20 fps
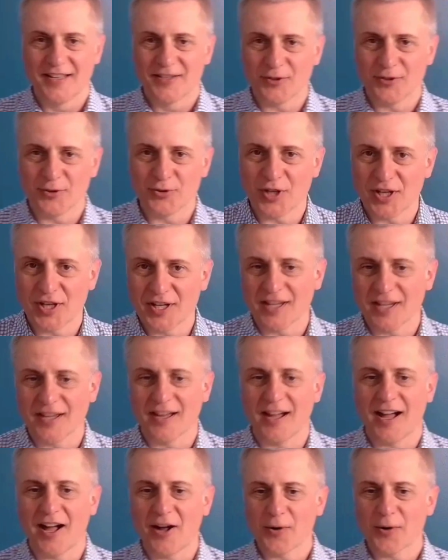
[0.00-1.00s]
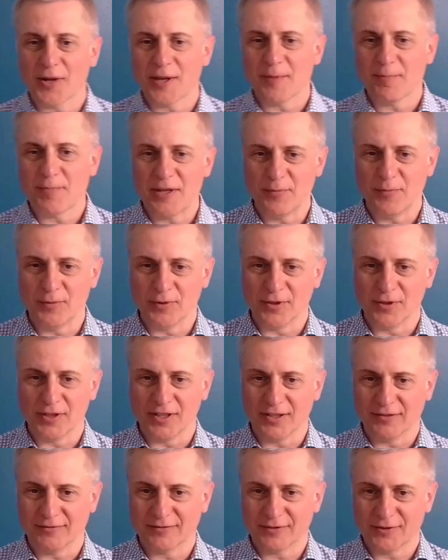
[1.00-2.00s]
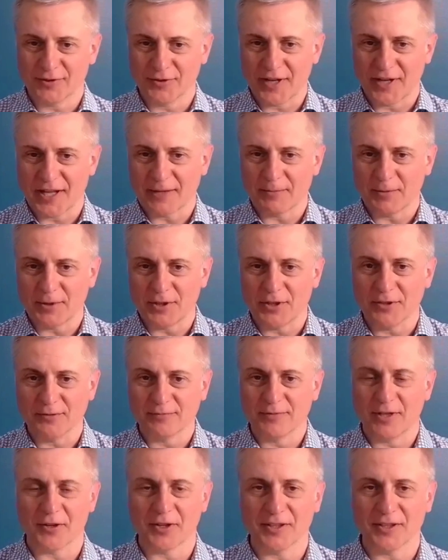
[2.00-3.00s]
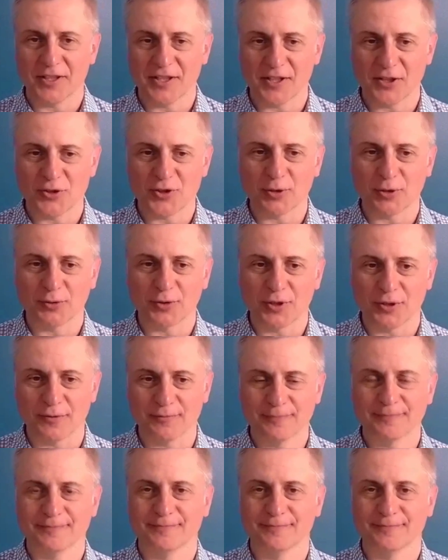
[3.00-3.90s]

So Jenny, how can people connect with you? How can they reach out to you?